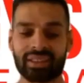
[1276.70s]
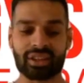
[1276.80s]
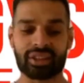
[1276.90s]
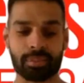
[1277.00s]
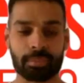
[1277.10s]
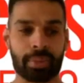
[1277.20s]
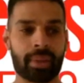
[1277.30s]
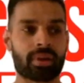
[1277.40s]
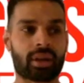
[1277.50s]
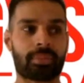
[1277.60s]
because people
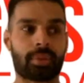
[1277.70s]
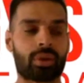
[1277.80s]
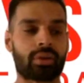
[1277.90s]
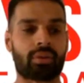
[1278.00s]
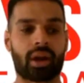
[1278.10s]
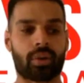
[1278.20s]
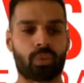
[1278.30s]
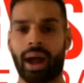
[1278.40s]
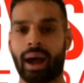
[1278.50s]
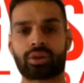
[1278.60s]
are going to be wondering, like,
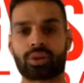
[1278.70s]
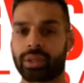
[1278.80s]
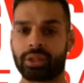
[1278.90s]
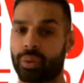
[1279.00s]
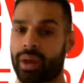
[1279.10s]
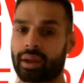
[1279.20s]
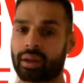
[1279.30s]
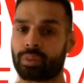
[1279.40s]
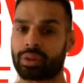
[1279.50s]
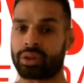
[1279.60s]
well, how do we do it
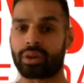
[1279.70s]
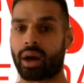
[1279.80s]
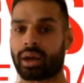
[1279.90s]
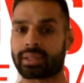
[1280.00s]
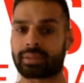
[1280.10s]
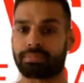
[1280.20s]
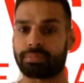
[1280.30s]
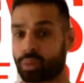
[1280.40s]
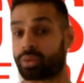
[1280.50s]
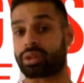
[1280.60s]
with you guys,
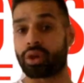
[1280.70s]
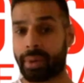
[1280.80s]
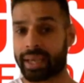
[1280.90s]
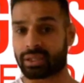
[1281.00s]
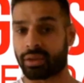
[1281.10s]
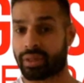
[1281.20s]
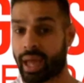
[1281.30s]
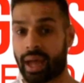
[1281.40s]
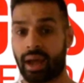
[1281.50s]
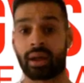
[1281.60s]
with you based over
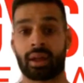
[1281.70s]
there,